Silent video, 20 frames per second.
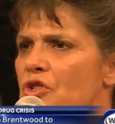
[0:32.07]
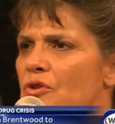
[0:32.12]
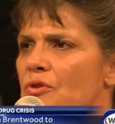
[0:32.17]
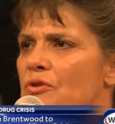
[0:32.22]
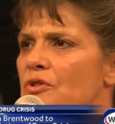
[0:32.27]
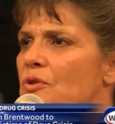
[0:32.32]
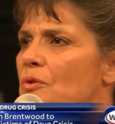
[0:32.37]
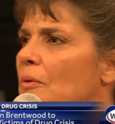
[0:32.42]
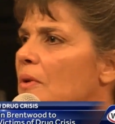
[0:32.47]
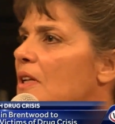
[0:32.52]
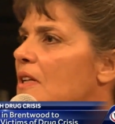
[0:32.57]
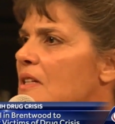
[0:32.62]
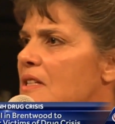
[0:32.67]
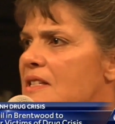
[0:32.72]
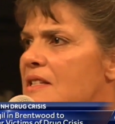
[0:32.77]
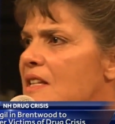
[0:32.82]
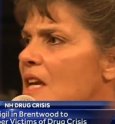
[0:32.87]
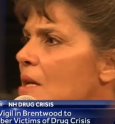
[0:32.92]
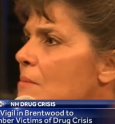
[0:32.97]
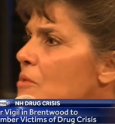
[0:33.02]
bring a
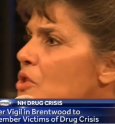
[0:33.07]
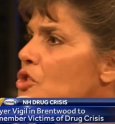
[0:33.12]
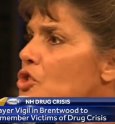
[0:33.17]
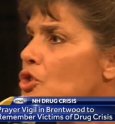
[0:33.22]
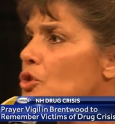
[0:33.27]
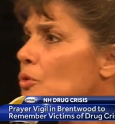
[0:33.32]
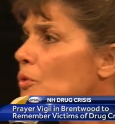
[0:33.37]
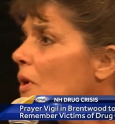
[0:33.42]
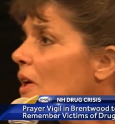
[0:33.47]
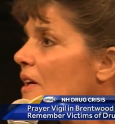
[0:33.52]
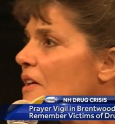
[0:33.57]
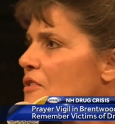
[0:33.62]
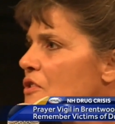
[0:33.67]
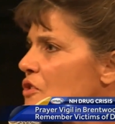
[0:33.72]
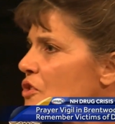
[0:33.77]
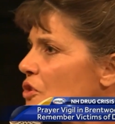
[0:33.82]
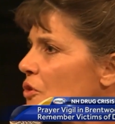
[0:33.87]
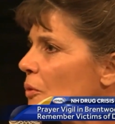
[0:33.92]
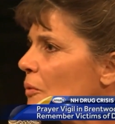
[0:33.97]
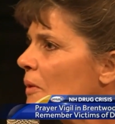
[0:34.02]
message to others who are
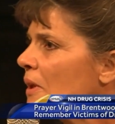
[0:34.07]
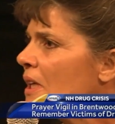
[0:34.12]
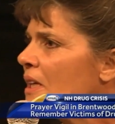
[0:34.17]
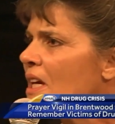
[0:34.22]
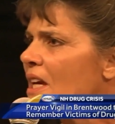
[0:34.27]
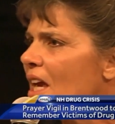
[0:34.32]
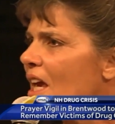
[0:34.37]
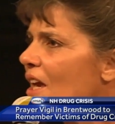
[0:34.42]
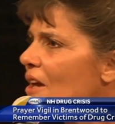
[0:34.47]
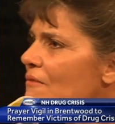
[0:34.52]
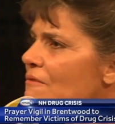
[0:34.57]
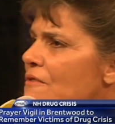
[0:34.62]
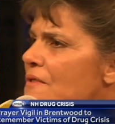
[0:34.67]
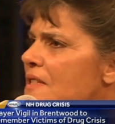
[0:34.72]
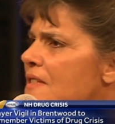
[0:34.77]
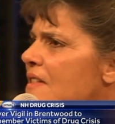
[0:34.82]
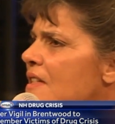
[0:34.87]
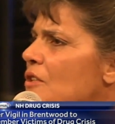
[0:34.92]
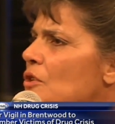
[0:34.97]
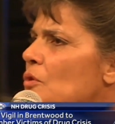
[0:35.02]
struggling.
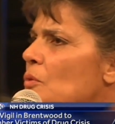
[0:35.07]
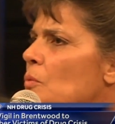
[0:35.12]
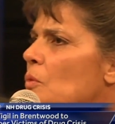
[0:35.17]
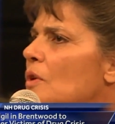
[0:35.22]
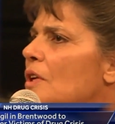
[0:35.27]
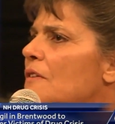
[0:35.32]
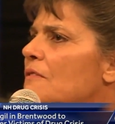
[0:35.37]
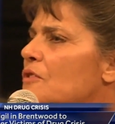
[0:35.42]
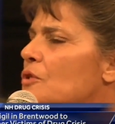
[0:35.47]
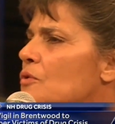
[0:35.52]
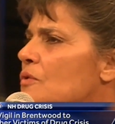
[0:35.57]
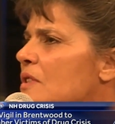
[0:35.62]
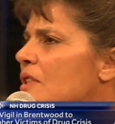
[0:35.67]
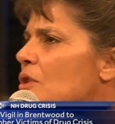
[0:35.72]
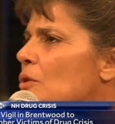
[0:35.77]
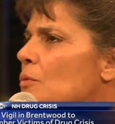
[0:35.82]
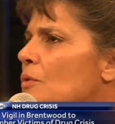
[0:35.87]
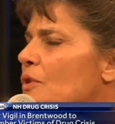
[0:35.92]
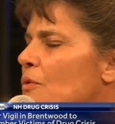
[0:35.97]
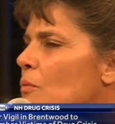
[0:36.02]
Every single one of you
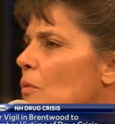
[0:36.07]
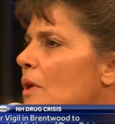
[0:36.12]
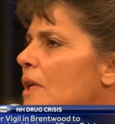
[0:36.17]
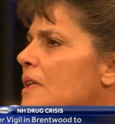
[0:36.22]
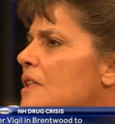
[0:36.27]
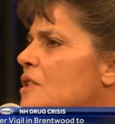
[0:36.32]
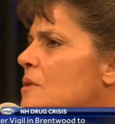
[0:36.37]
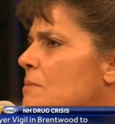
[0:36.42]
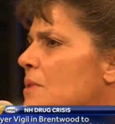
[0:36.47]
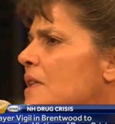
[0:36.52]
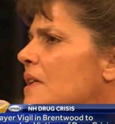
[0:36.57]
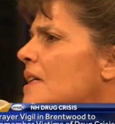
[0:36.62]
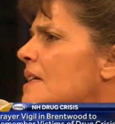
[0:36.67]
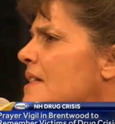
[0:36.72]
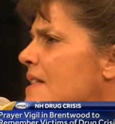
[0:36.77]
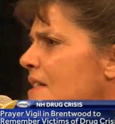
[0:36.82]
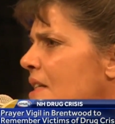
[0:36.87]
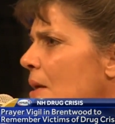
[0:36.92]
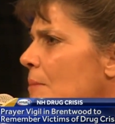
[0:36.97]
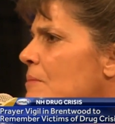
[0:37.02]
deal with wanting to be
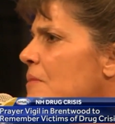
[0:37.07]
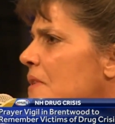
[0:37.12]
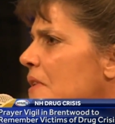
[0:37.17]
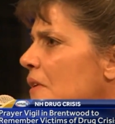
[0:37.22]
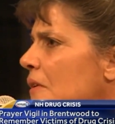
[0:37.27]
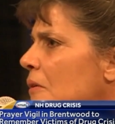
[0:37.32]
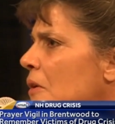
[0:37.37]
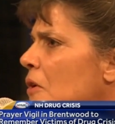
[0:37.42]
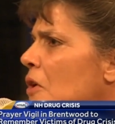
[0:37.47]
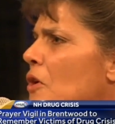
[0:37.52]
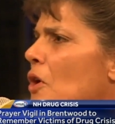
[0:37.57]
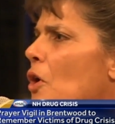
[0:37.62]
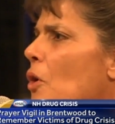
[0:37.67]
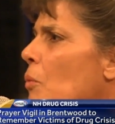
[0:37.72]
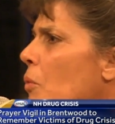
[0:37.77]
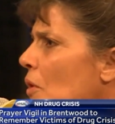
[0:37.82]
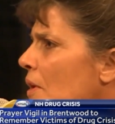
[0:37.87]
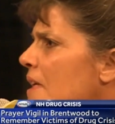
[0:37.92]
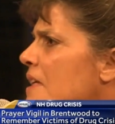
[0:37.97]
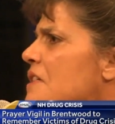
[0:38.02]
accepted
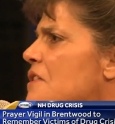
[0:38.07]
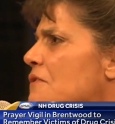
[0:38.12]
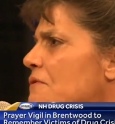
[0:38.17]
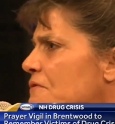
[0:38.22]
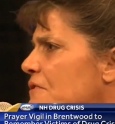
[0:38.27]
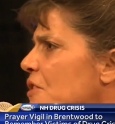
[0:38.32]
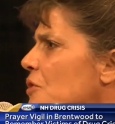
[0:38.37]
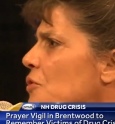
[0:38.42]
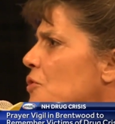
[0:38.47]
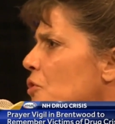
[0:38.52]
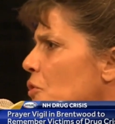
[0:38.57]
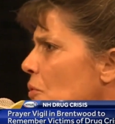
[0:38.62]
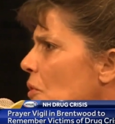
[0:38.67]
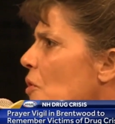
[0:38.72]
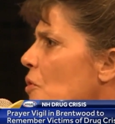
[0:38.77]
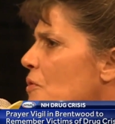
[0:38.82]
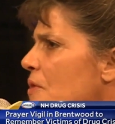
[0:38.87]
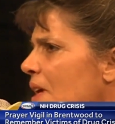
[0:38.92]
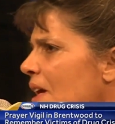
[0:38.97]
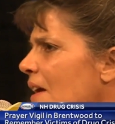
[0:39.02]
or wanting to feel
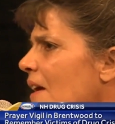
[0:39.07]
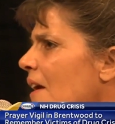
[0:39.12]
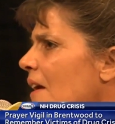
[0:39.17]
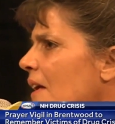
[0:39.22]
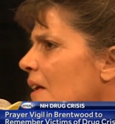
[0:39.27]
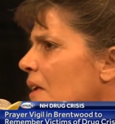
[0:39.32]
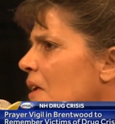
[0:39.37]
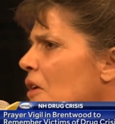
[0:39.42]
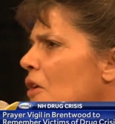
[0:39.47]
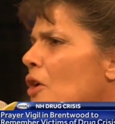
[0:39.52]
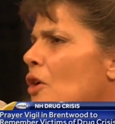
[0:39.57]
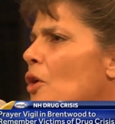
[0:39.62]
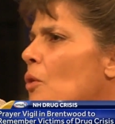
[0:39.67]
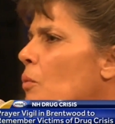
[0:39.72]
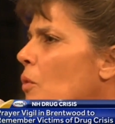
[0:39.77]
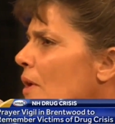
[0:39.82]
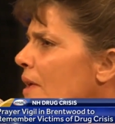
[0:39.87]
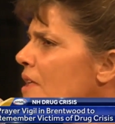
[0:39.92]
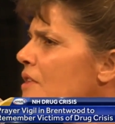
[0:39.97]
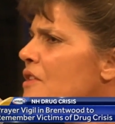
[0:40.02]
you're okay
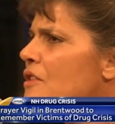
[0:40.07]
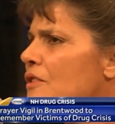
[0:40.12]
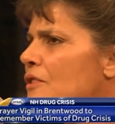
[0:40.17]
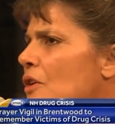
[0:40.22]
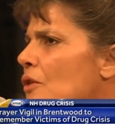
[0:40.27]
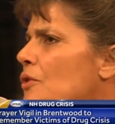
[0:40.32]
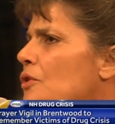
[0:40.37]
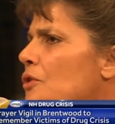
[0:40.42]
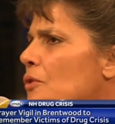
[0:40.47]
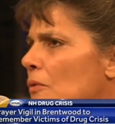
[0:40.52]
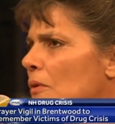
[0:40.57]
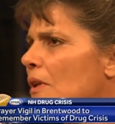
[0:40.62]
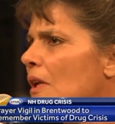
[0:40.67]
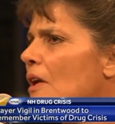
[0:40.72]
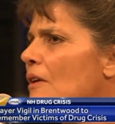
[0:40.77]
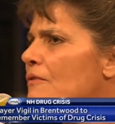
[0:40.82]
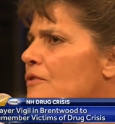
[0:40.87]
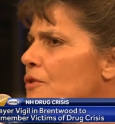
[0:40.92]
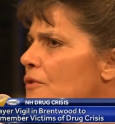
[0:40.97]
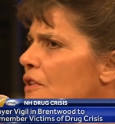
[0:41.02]
or wanting to know you're
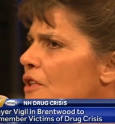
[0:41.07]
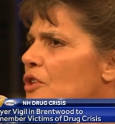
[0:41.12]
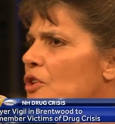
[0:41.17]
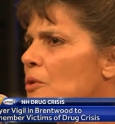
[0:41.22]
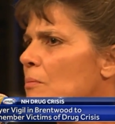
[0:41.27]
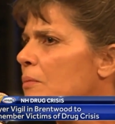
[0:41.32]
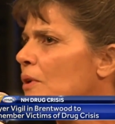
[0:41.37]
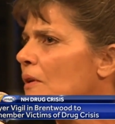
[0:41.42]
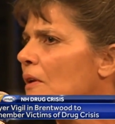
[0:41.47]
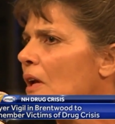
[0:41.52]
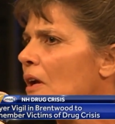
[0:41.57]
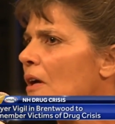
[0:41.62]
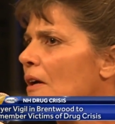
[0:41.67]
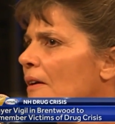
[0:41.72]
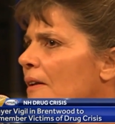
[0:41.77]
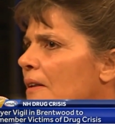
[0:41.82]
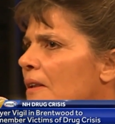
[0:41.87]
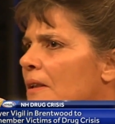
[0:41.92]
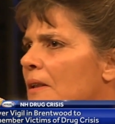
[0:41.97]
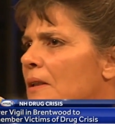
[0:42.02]
loved or that you
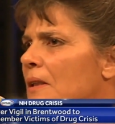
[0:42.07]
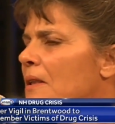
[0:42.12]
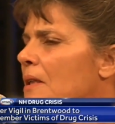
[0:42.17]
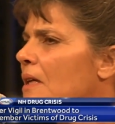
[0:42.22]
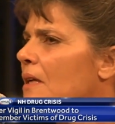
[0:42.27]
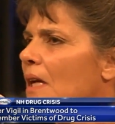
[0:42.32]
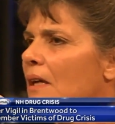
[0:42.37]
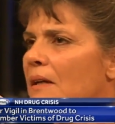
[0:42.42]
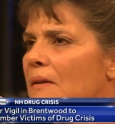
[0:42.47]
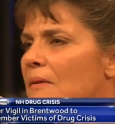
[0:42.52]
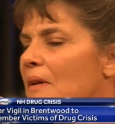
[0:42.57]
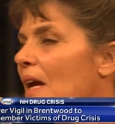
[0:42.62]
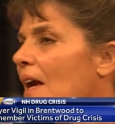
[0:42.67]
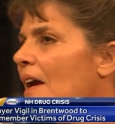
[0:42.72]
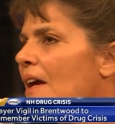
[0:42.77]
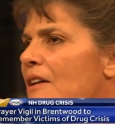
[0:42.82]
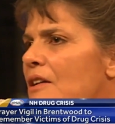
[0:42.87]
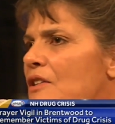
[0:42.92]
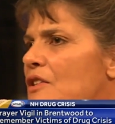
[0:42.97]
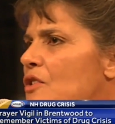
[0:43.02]
belong.
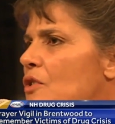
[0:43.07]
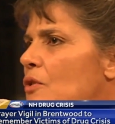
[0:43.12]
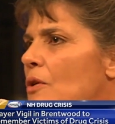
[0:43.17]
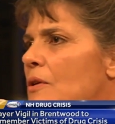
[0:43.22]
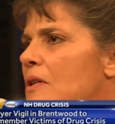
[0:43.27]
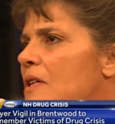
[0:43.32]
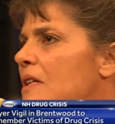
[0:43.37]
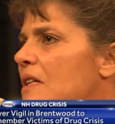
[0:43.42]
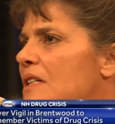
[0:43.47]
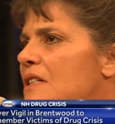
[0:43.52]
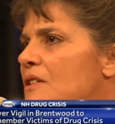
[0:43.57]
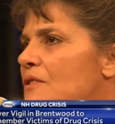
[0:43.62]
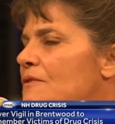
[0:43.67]
Addicts aren't any